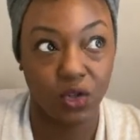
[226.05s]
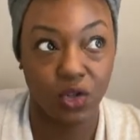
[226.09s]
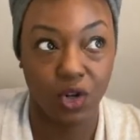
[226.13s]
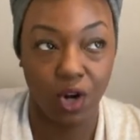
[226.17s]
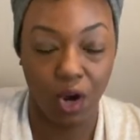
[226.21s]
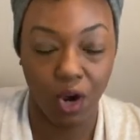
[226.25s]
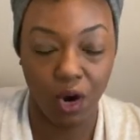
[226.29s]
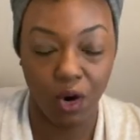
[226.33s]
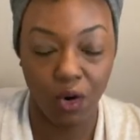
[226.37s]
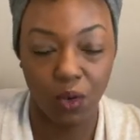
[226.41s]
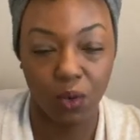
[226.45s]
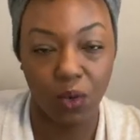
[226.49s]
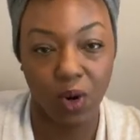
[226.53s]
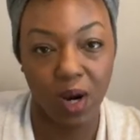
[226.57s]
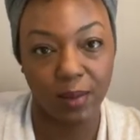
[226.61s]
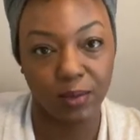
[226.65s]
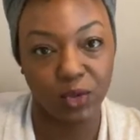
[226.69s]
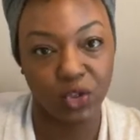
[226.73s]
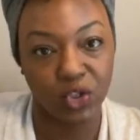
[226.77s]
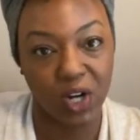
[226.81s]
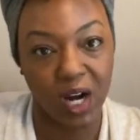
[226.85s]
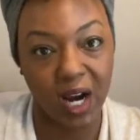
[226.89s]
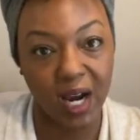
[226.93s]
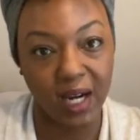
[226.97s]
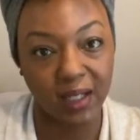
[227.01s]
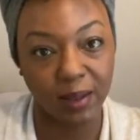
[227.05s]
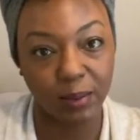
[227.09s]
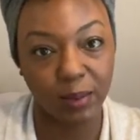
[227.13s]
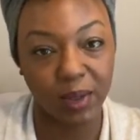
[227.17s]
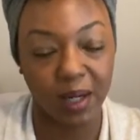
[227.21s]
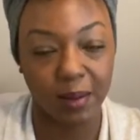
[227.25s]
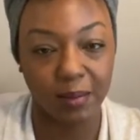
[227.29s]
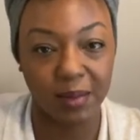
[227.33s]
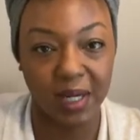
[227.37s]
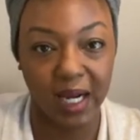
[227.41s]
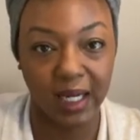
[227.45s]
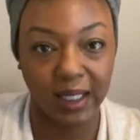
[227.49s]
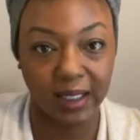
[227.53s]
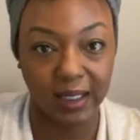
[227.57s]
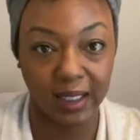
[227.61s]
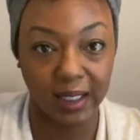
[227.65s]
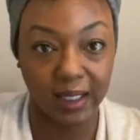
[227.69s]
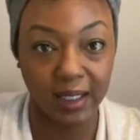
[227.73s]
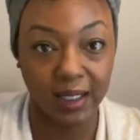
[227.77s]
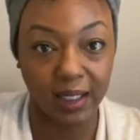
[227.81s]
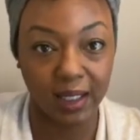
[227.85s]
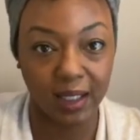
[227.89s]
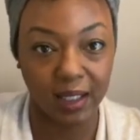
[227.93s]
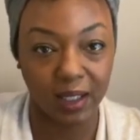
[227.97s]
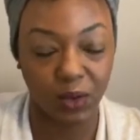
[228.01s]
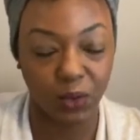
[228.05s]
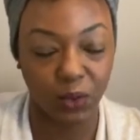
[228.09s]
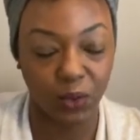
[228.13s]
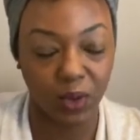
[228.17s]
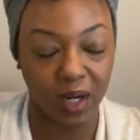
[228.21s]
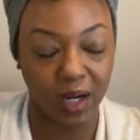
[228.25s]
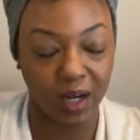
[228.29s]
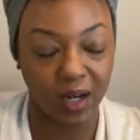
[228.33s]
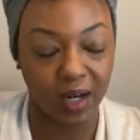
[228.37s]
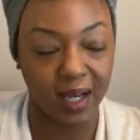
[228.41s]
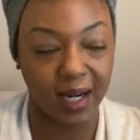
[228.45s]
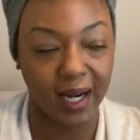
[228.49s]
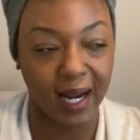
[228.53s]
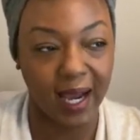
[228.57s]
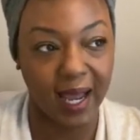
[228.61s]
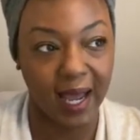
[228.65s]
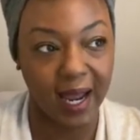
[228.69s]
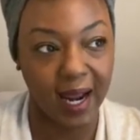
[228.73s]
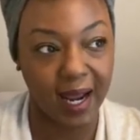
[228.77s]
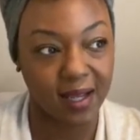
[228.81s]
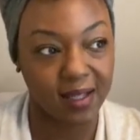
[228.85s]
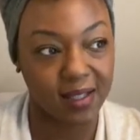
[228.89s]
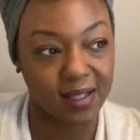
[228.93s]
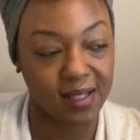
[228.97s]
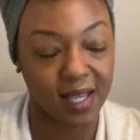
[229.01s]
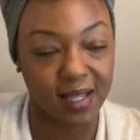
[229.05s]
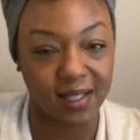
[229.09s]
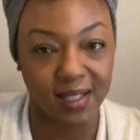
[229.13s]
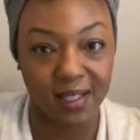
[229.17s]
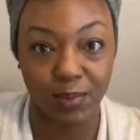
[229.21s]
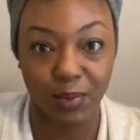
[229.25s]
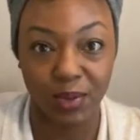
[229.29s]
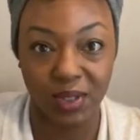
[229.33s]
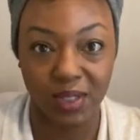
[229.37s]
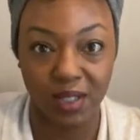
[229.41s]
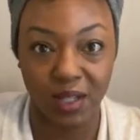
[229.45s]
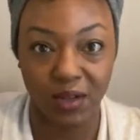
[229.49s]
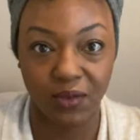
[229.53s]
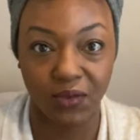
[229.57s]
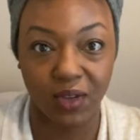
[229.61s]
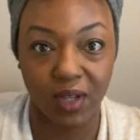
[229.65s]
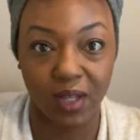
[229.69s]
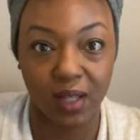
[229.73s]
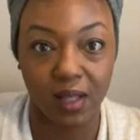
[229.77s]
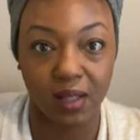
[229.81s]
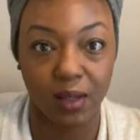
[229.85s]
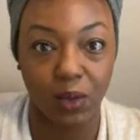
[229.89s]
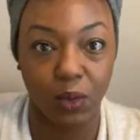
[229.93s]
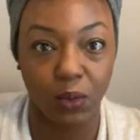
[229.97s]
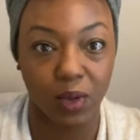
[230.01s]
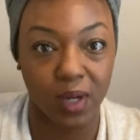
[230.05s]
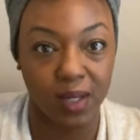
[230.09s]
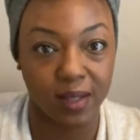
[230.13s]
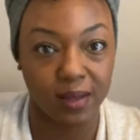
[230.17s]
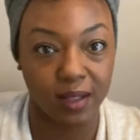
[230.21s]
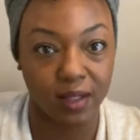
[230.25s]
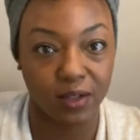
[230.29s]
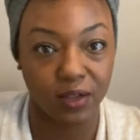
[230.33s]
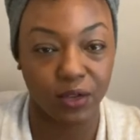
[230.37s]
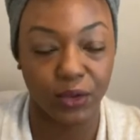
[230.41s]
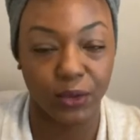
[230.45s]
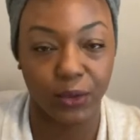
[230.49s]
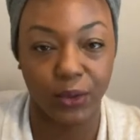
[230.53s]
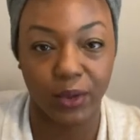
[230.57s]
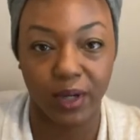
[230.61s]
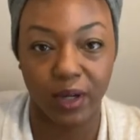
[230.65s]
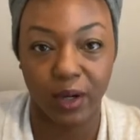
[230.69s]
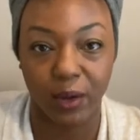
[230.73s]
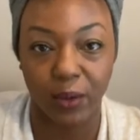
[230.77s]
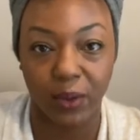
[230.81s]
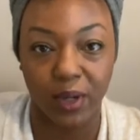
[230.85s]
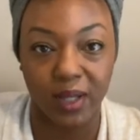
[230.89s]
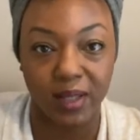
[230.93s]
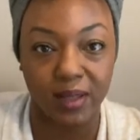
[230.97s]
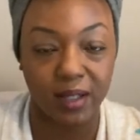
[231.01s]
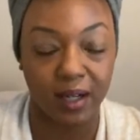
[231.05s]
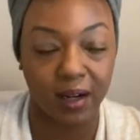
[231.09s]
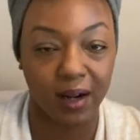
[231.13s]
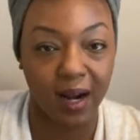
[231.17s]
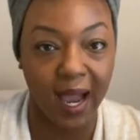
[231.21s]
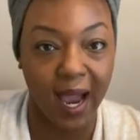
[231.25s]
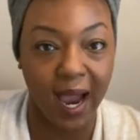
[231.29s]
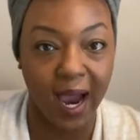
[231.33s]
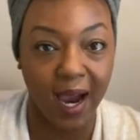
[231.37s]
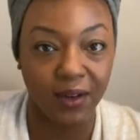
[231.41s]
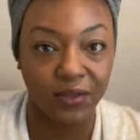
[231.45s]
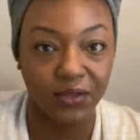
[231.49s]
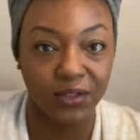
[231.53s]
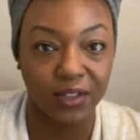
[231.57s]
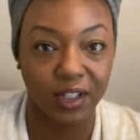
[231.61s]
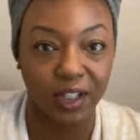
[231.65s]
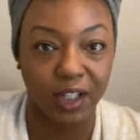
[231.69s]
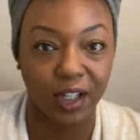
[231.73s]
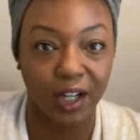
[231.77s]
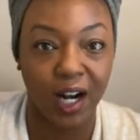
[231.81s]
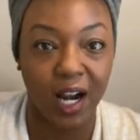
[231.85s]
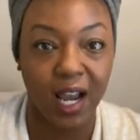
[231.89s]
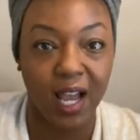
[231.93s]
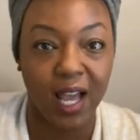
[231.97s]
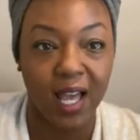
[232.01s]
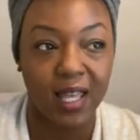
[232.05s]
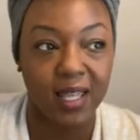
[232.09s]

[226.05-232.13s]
no, I'm trying, but I'm not getting anywhere, and I ask specifically what they're doing or what they're after,